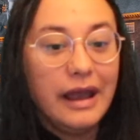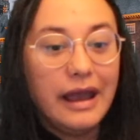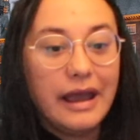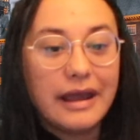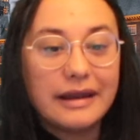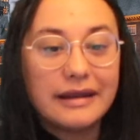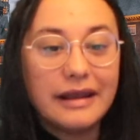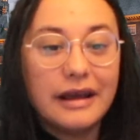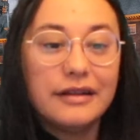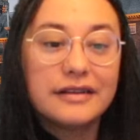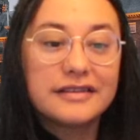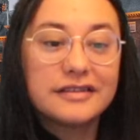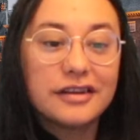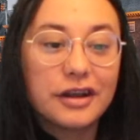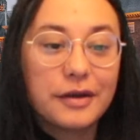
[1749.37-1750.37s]
And now
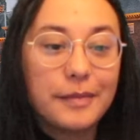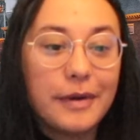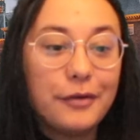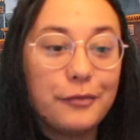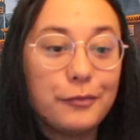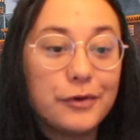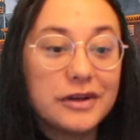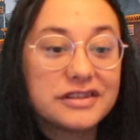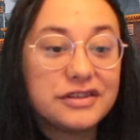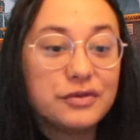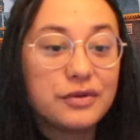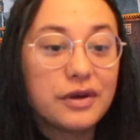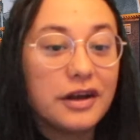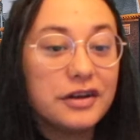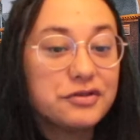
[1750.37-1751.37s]
let's talk about which new
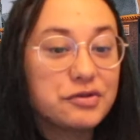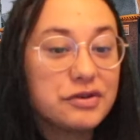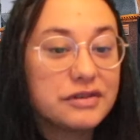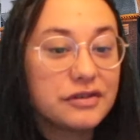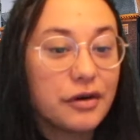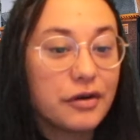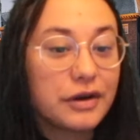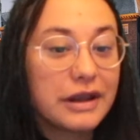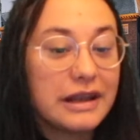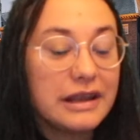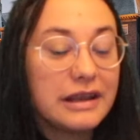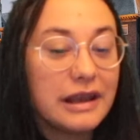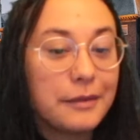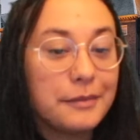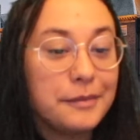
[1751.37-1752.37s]
countries are
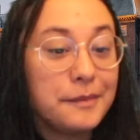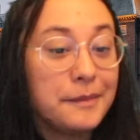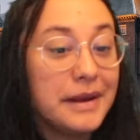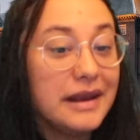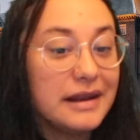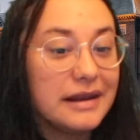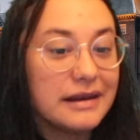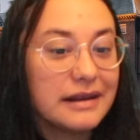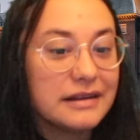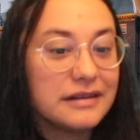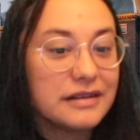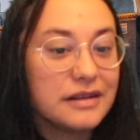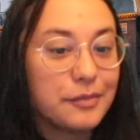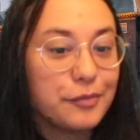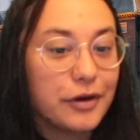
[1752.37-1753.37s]
getting admitted
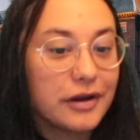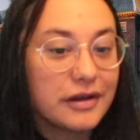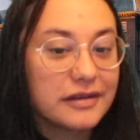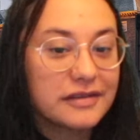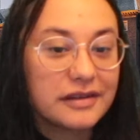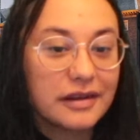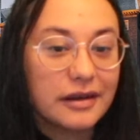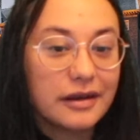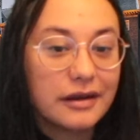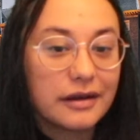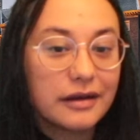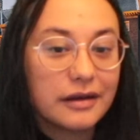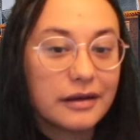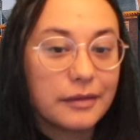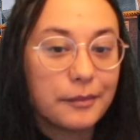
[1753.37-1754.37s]
into the BRICS
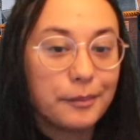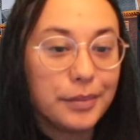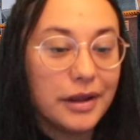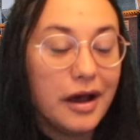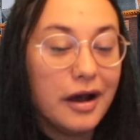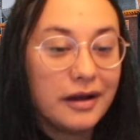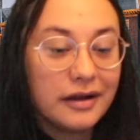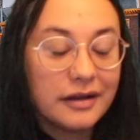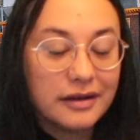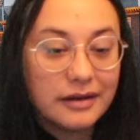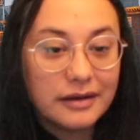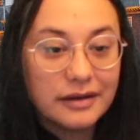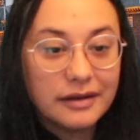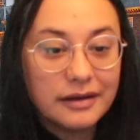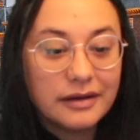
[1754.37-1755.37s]
bloc.
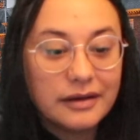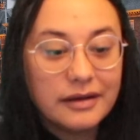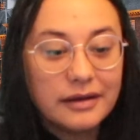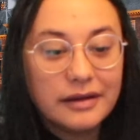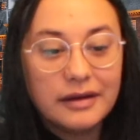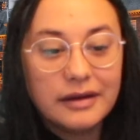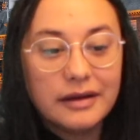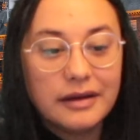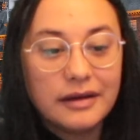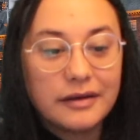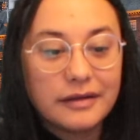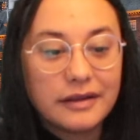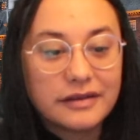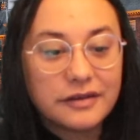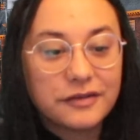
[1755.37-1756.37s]

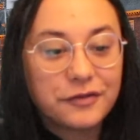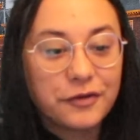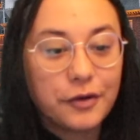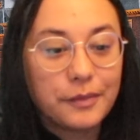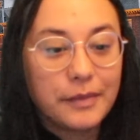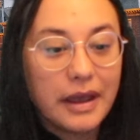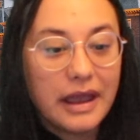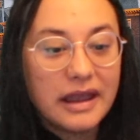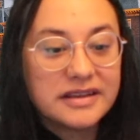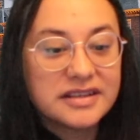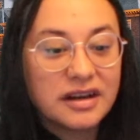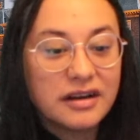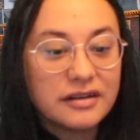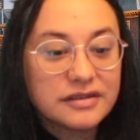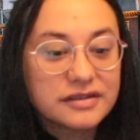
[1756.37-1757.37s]
This is from
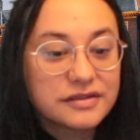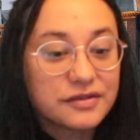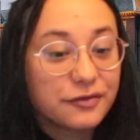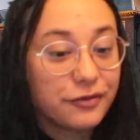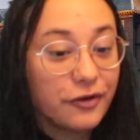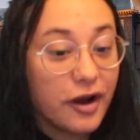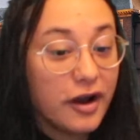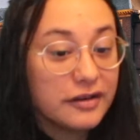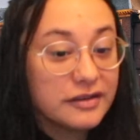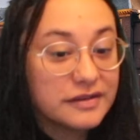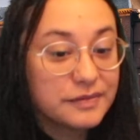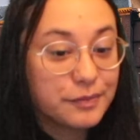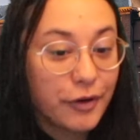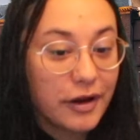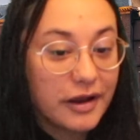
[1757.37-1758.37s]
Agence France
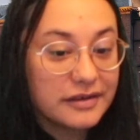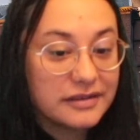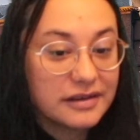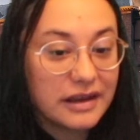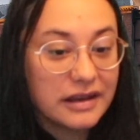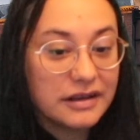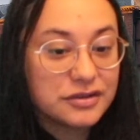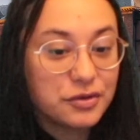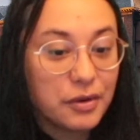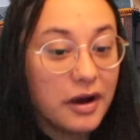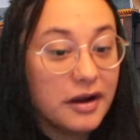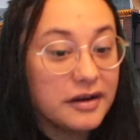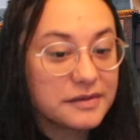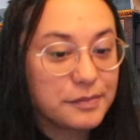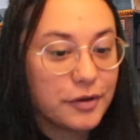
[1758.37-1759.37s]
Presse in
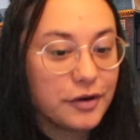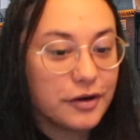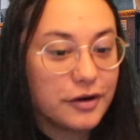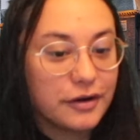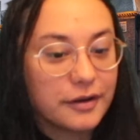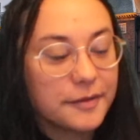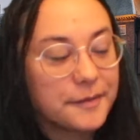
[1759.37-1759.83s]
Johannesburg.